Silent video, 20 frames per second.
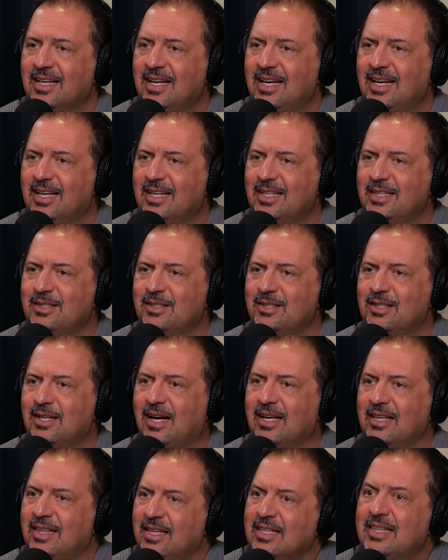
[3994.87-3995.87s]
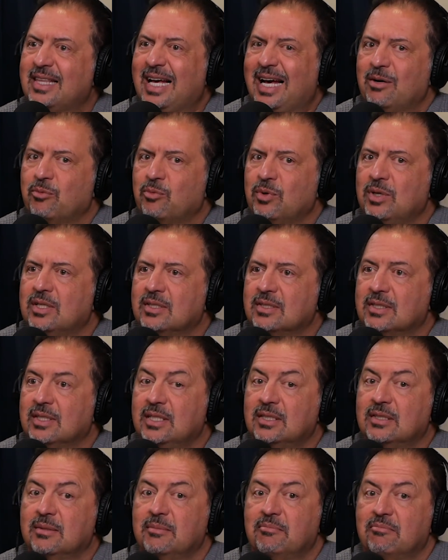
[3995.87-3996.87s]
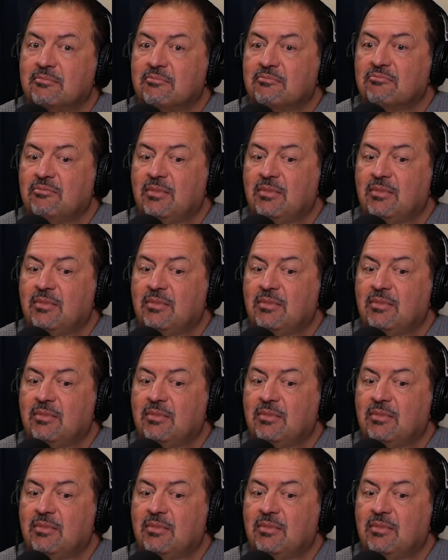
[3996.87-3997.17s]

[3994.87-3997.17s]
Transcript: And I think that realization,